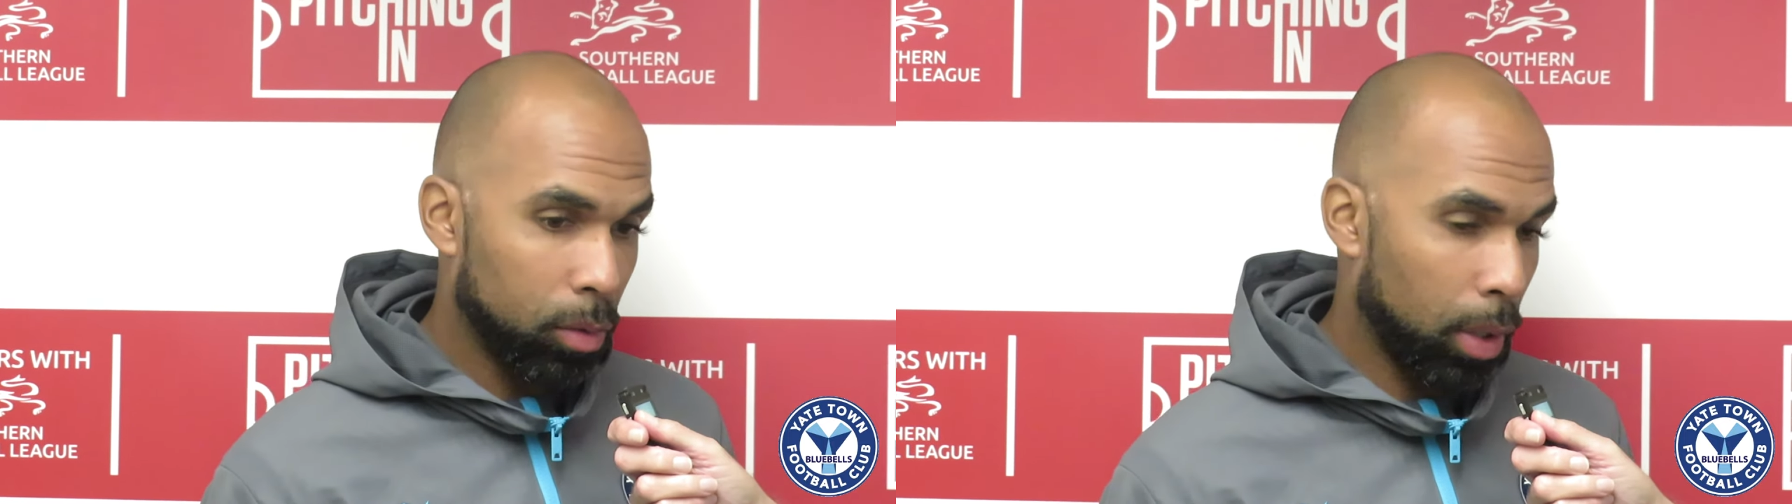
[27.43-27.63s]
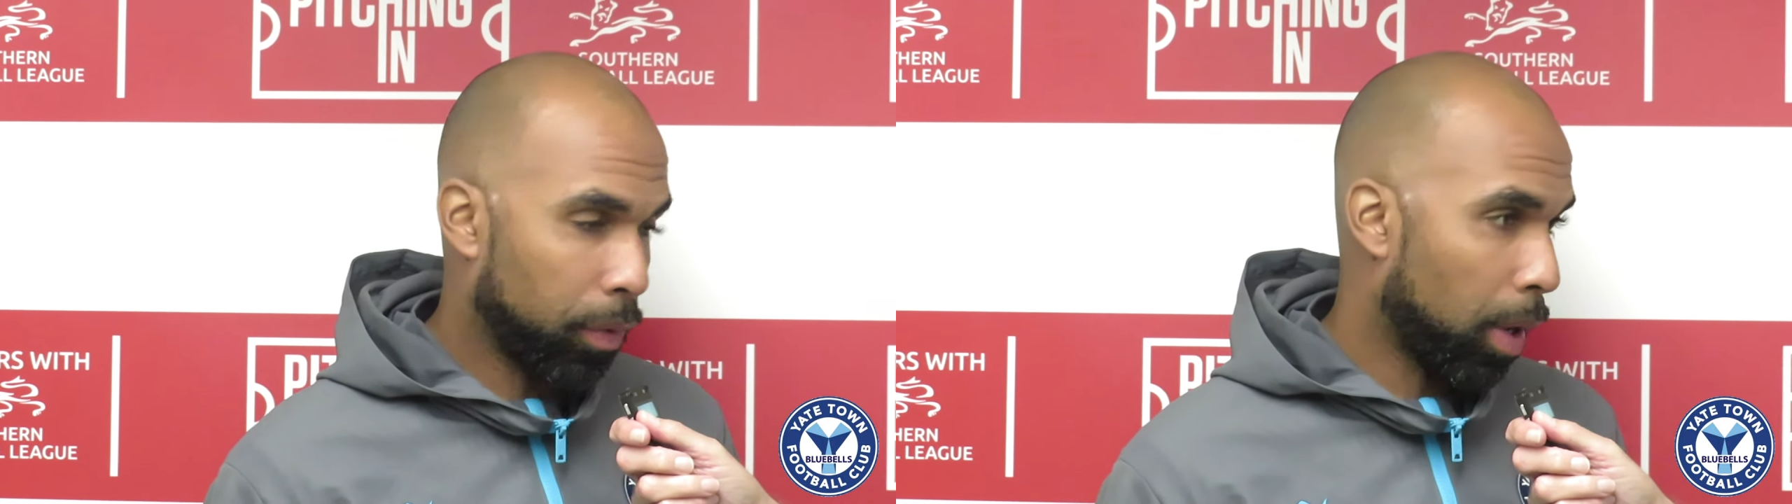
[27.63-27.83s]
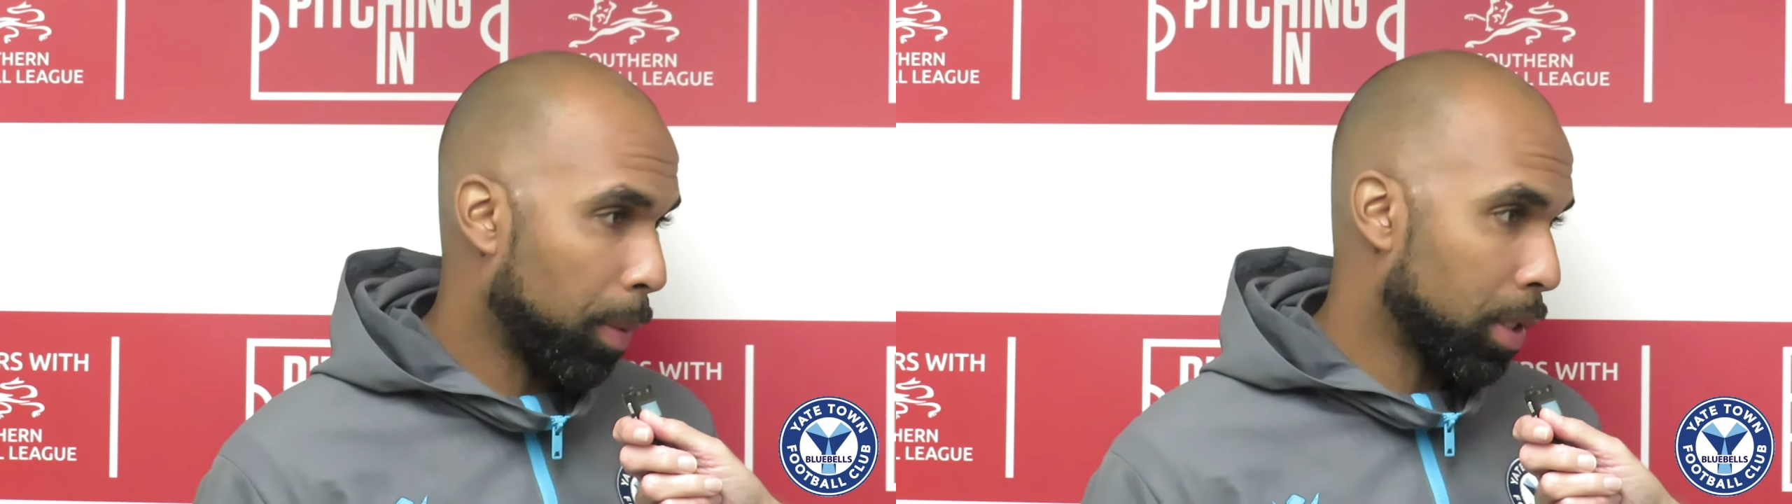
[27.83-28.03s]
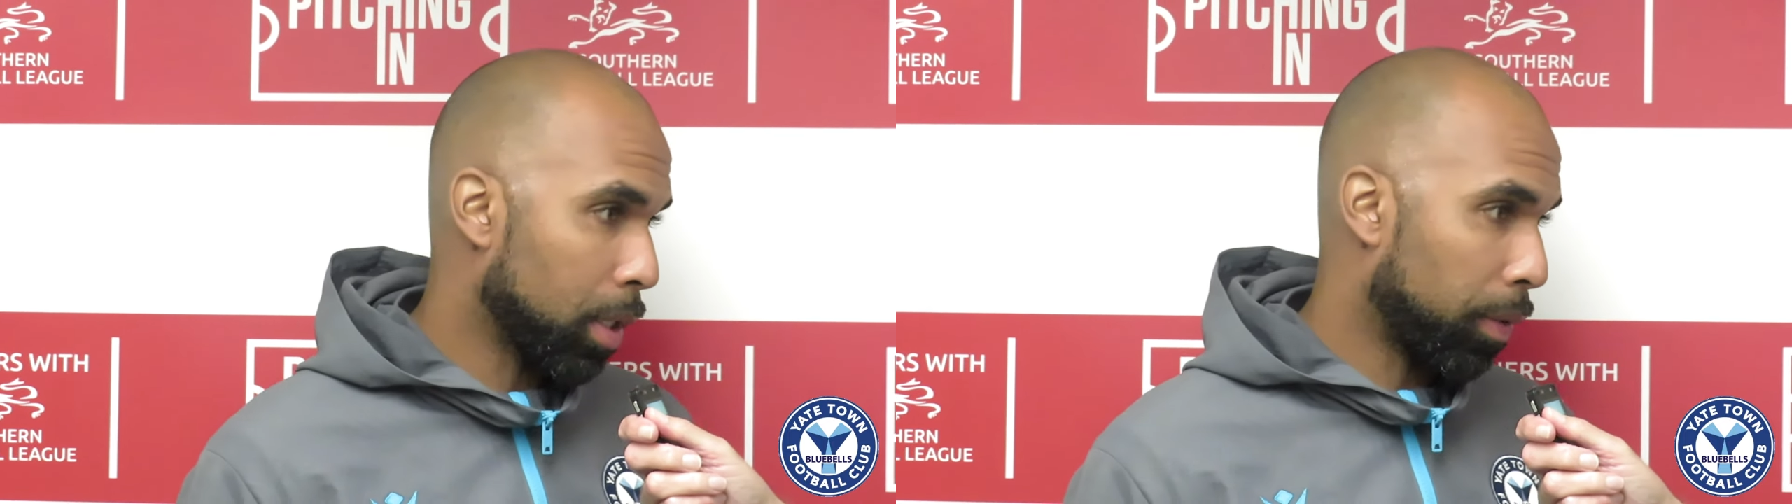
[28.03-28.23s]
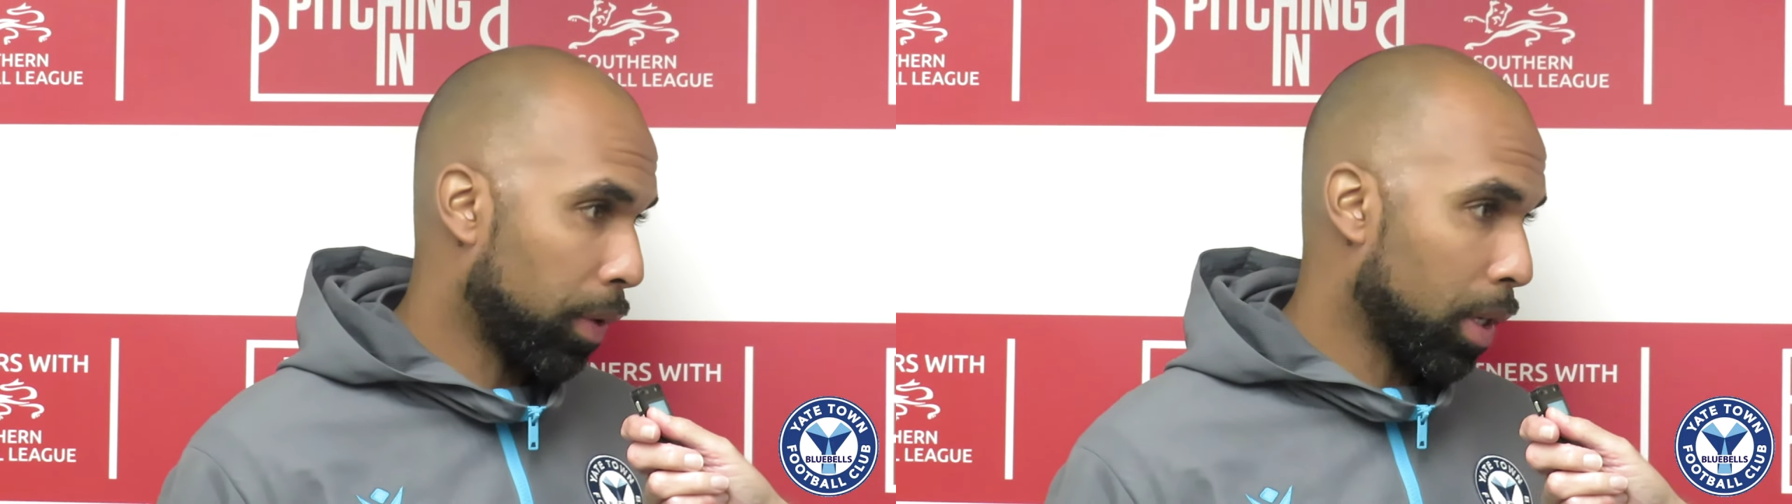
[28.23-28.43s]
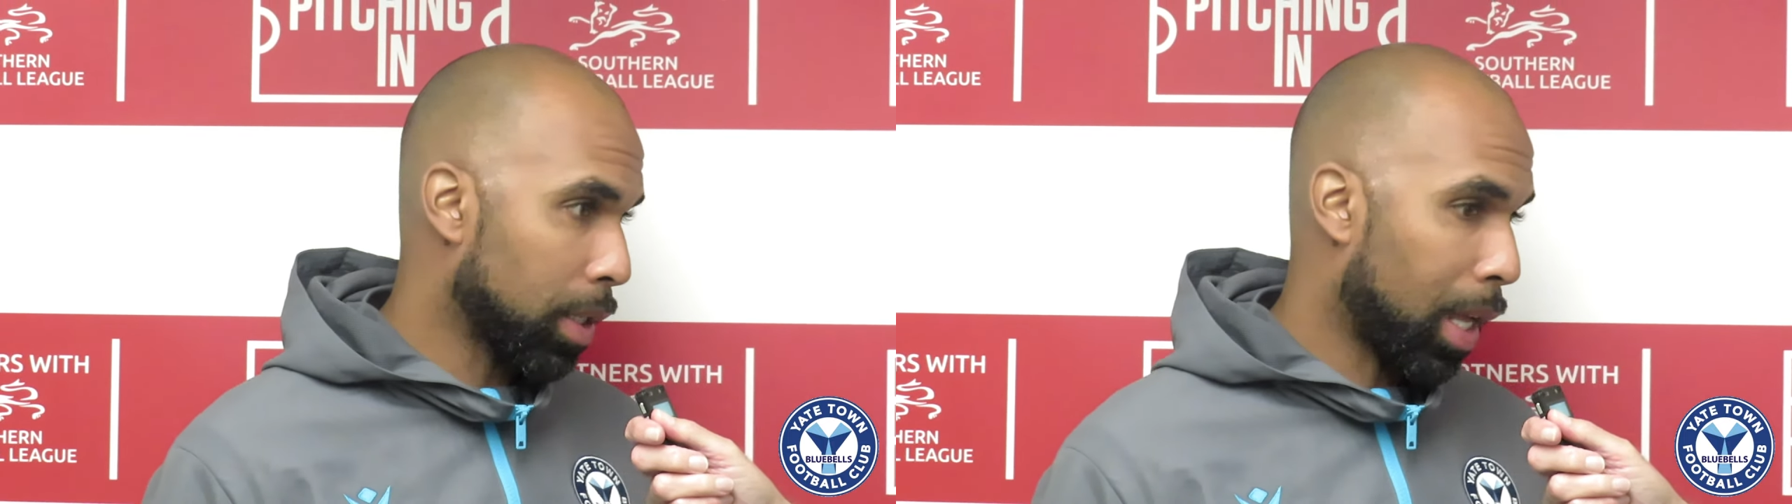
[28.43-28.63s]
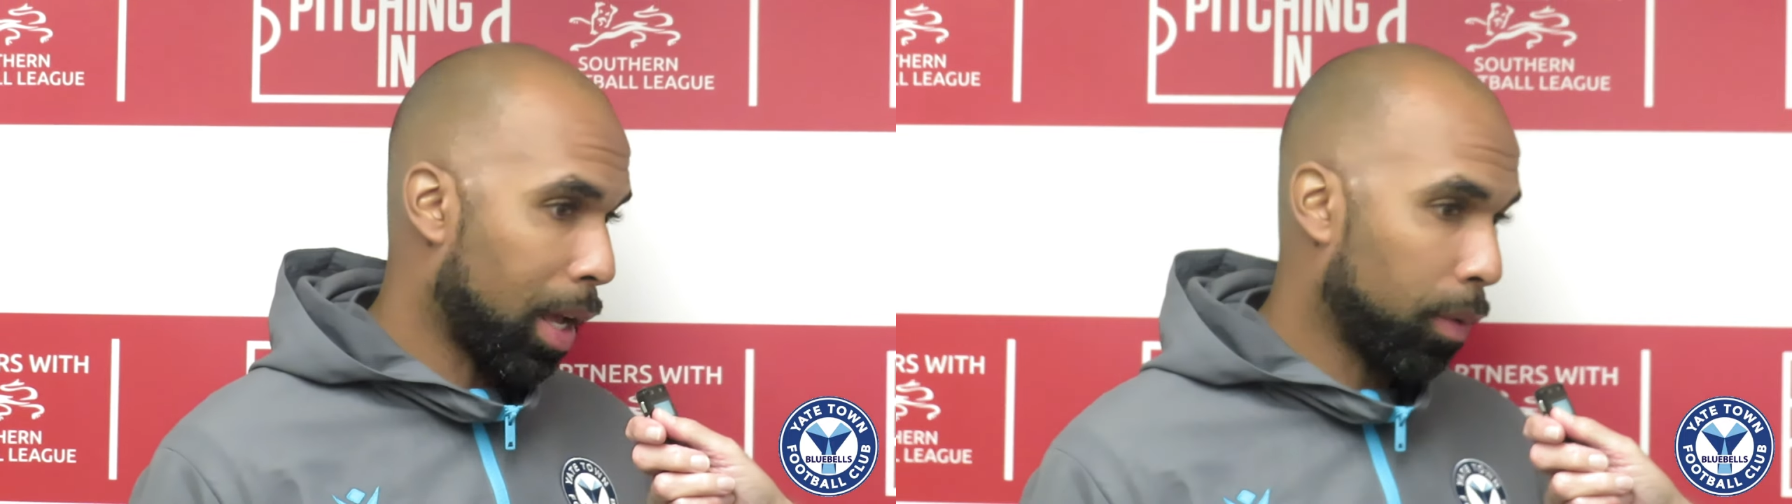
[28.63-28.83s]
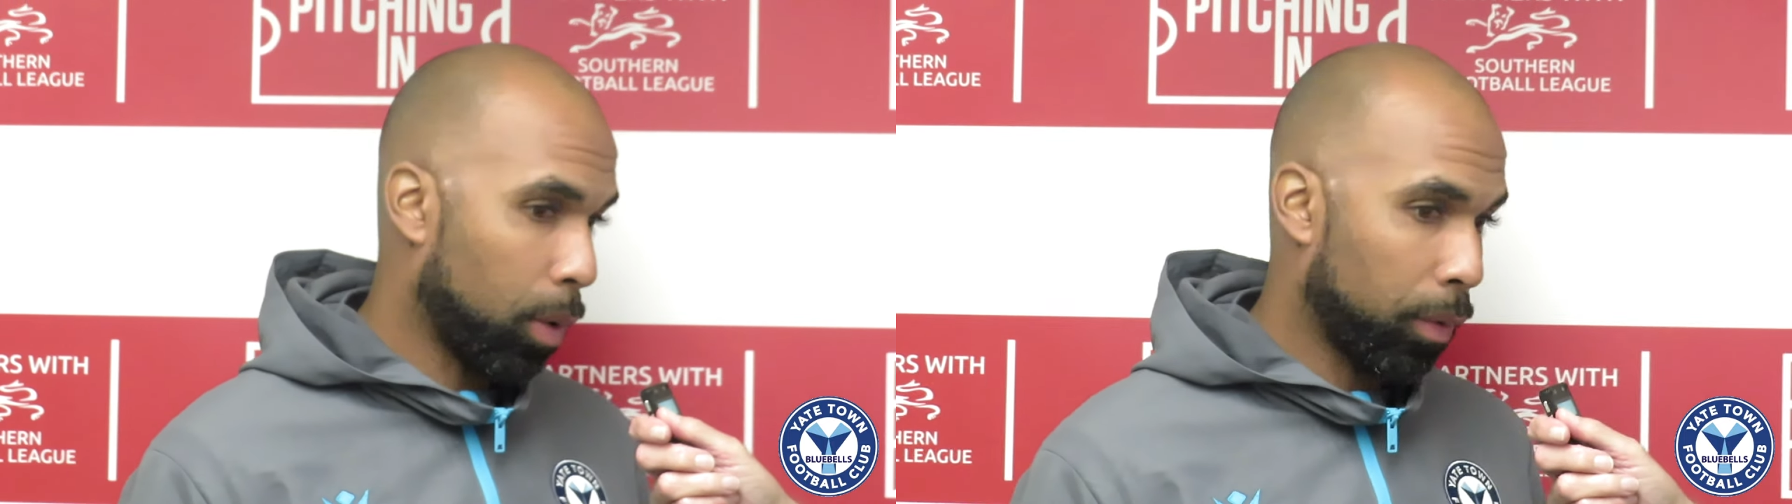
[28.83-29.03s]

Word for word: 25 minutes in the first half